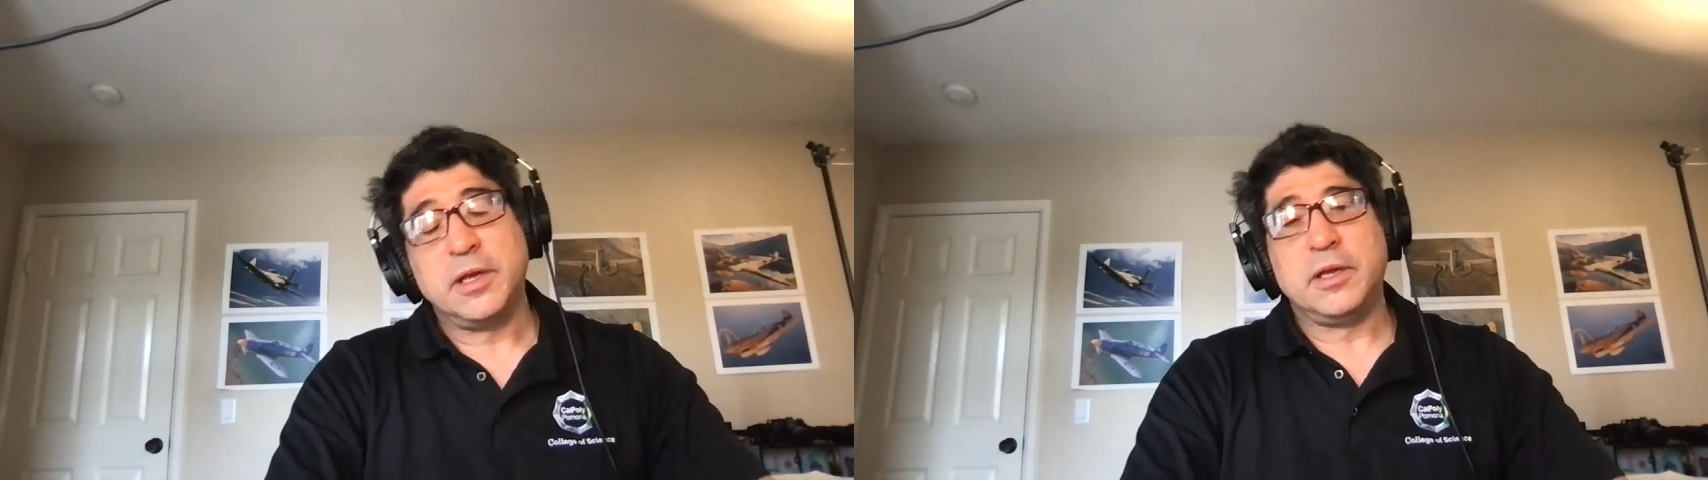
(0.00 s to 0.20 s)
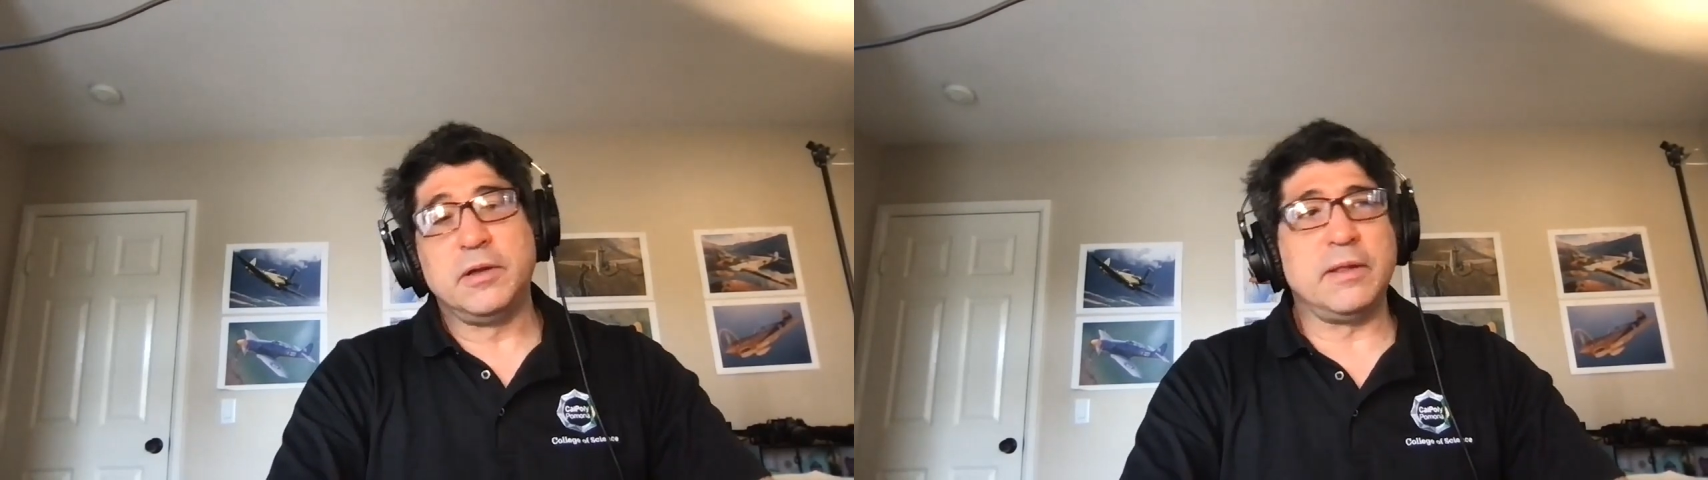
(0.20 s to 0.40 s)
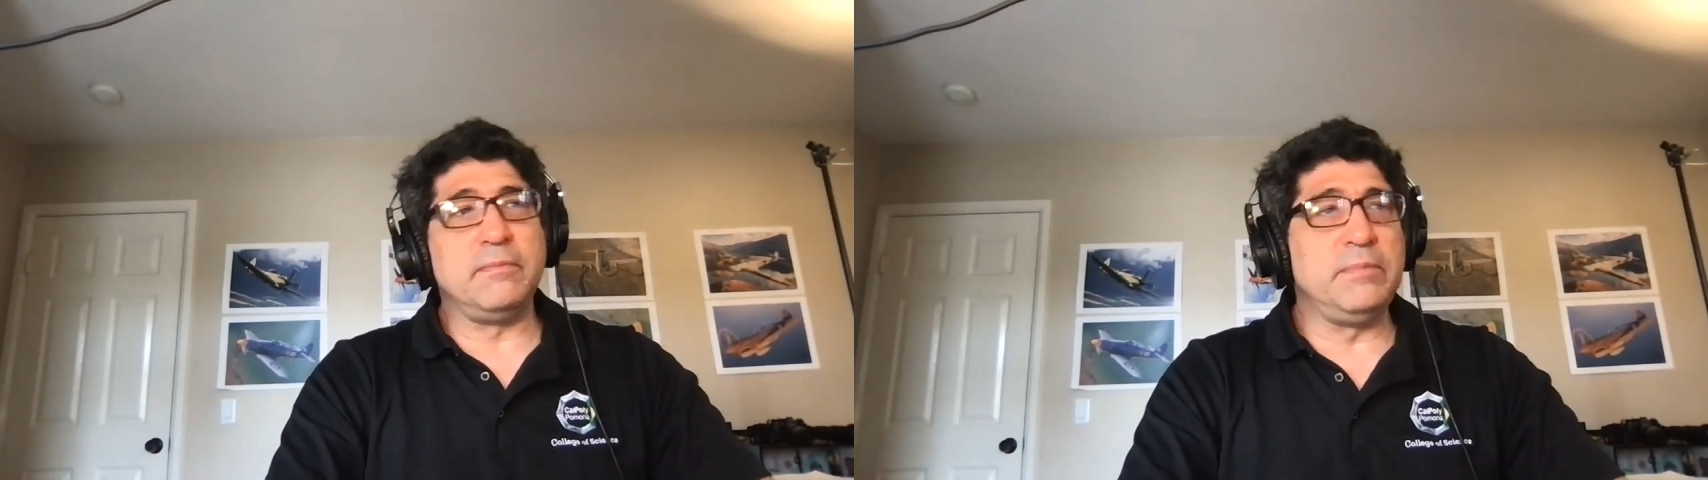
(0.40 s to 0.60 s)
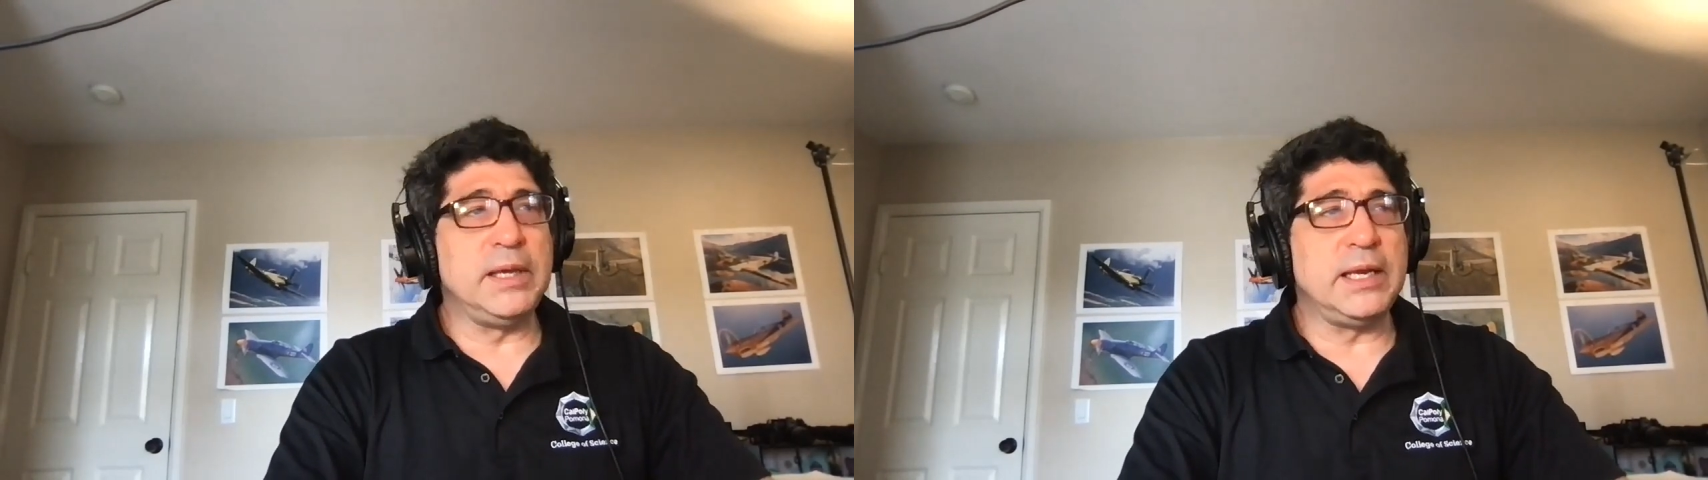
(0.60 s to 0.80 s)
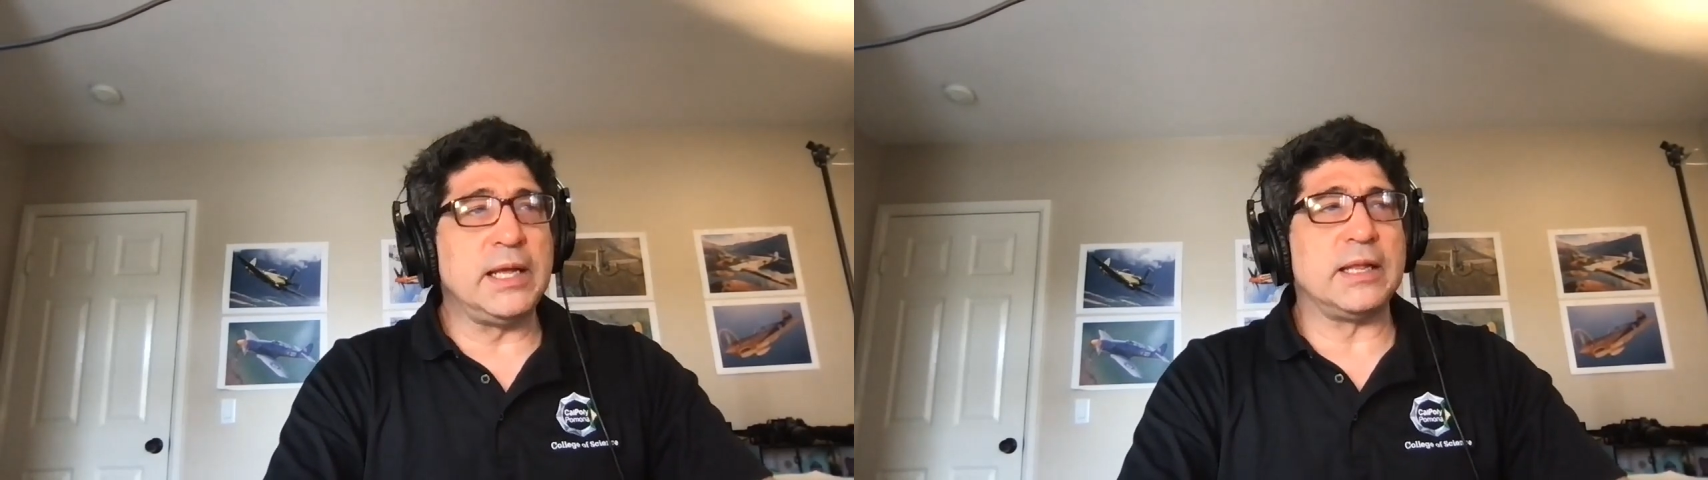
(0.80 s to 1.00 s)
you'll
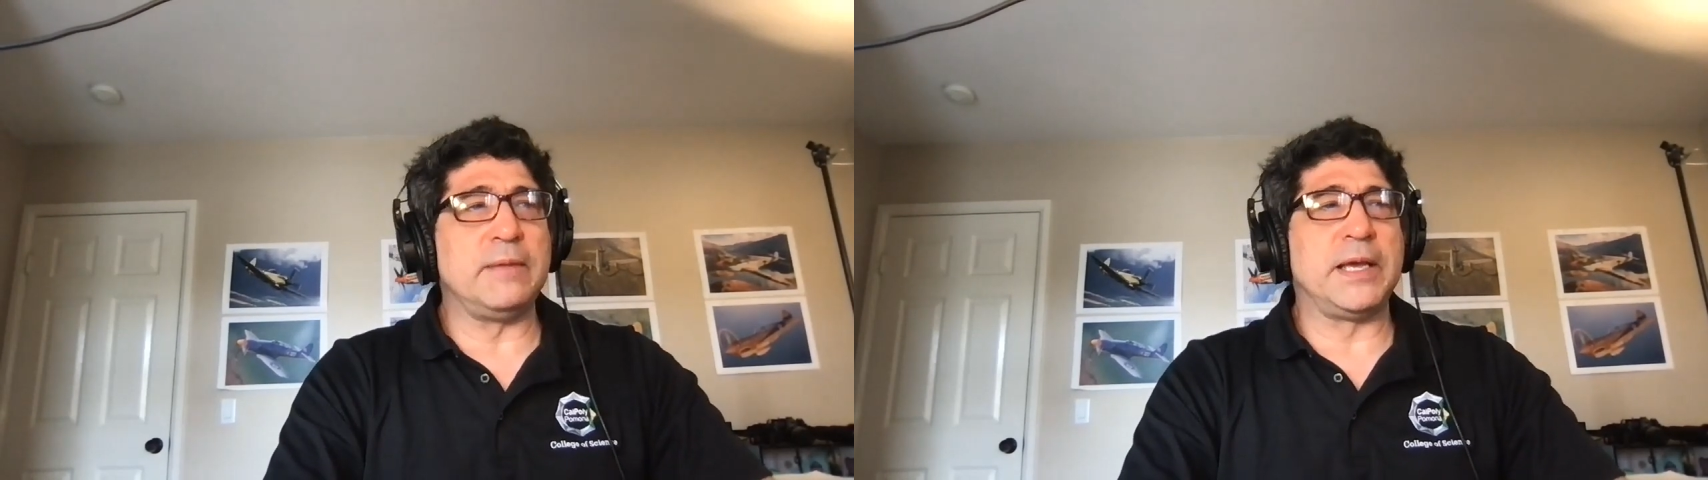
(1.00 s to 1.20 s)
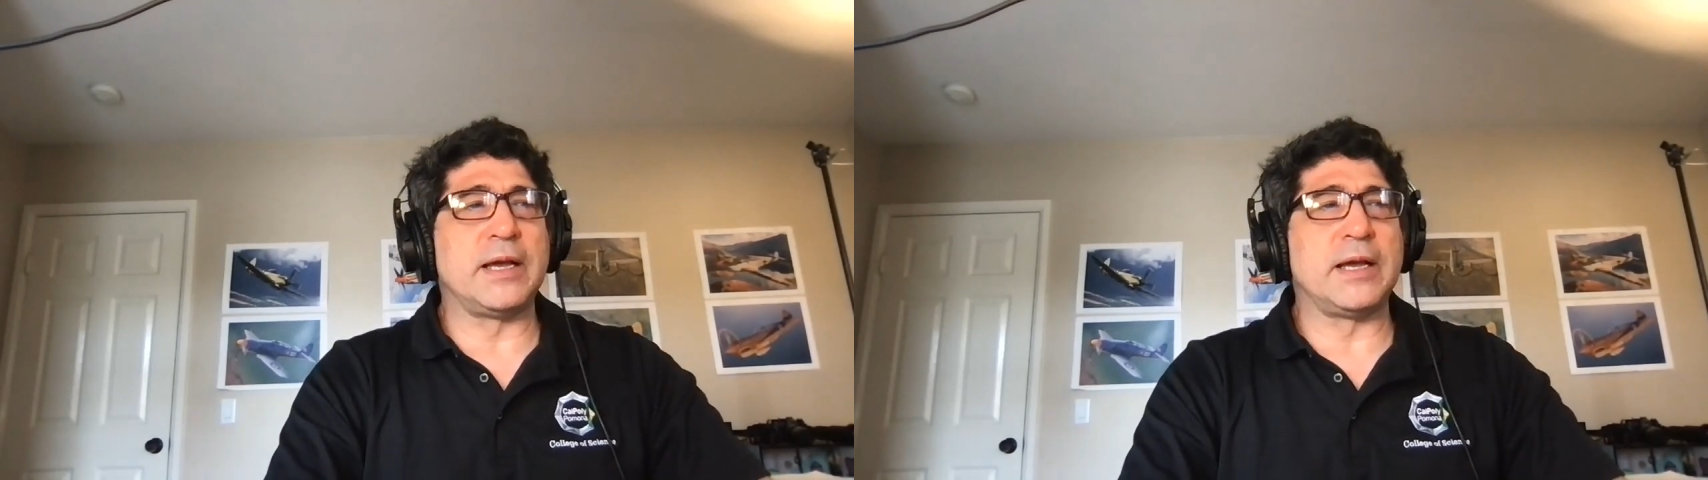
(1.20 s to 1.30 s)
immediately be